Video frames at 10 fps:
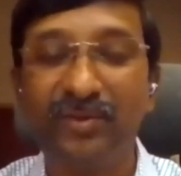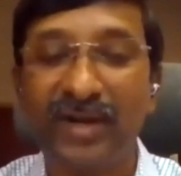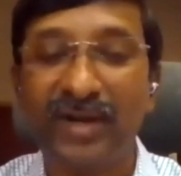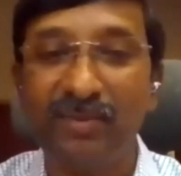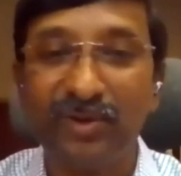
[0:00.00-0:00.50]
So
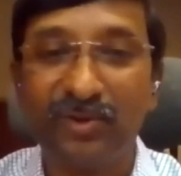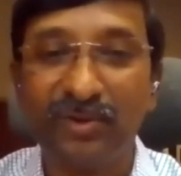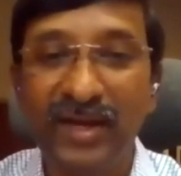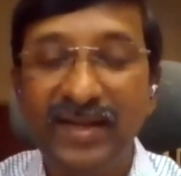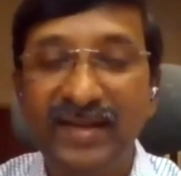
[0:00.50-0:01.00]
I'm
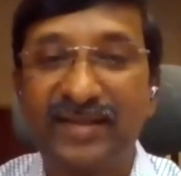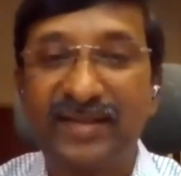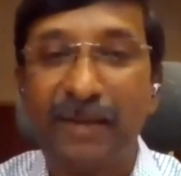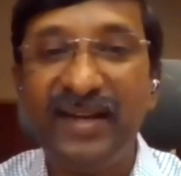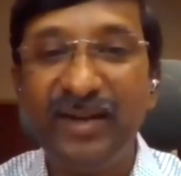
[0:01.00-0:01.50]
also
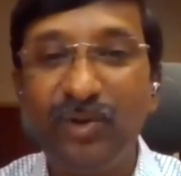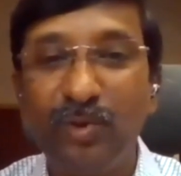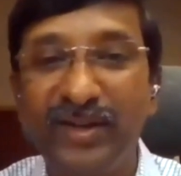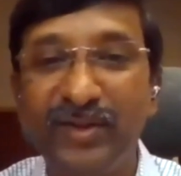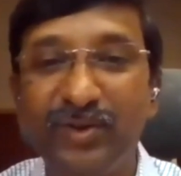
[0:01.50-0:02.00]
submitting to
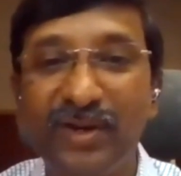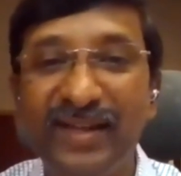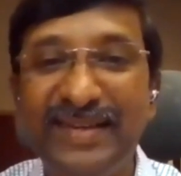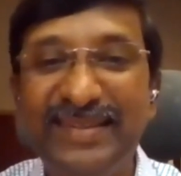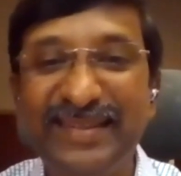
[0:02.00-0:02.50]
what is called
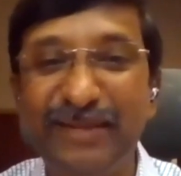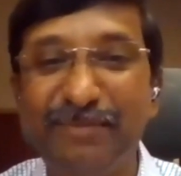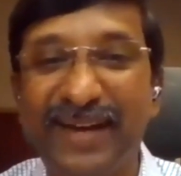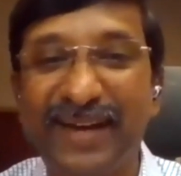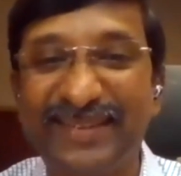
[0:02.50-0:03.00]
a recency
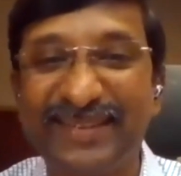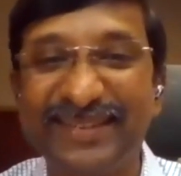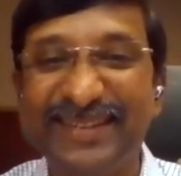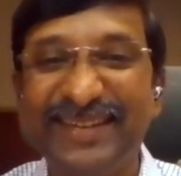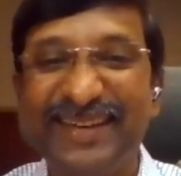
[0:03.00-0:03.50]
bias
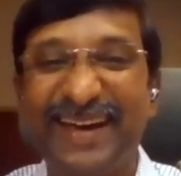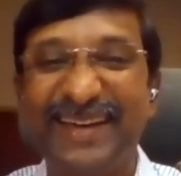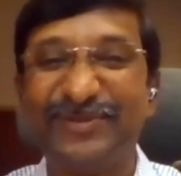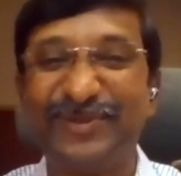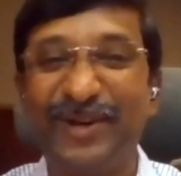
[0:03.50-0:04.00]

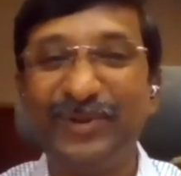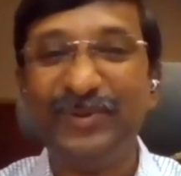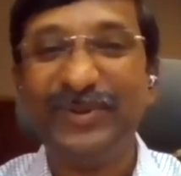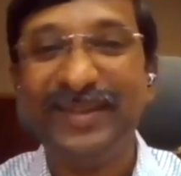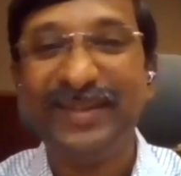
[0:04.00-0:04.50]
as of now.
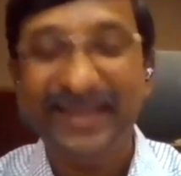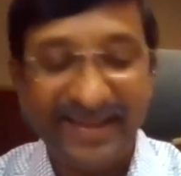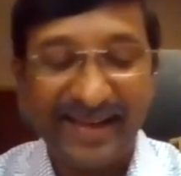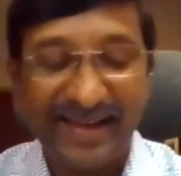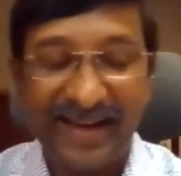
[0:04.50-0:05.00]

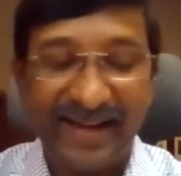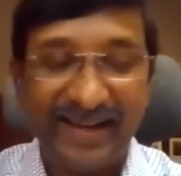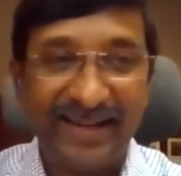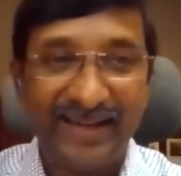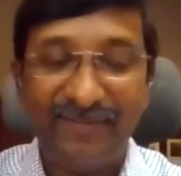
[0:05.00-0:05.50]

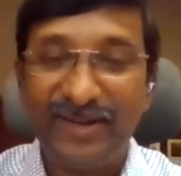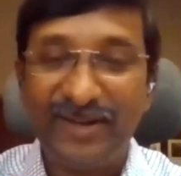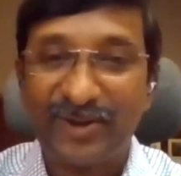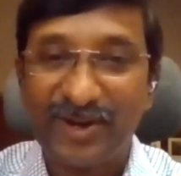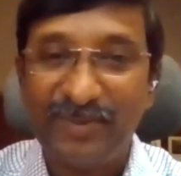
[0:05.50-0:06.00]
And we'll
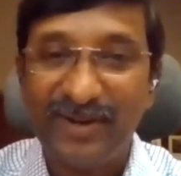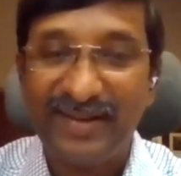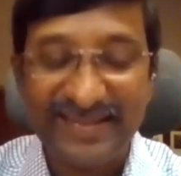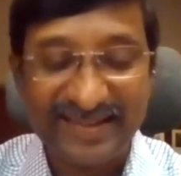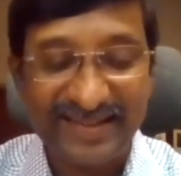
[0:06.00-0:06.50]
talk about
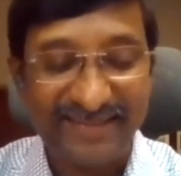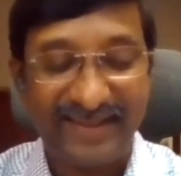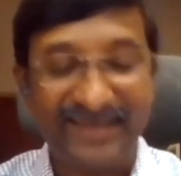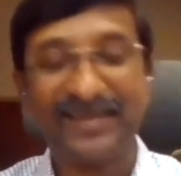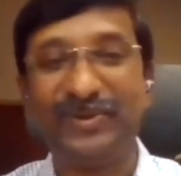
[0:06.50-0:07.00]
recent
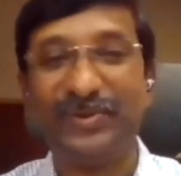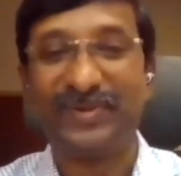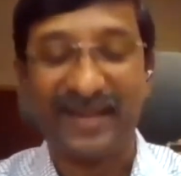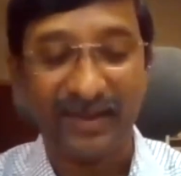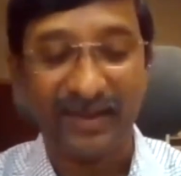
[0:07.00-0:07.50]
events to
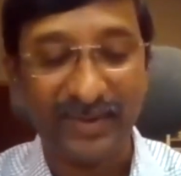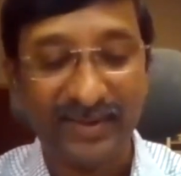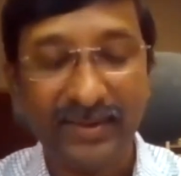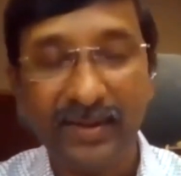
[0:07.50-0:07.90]
start with.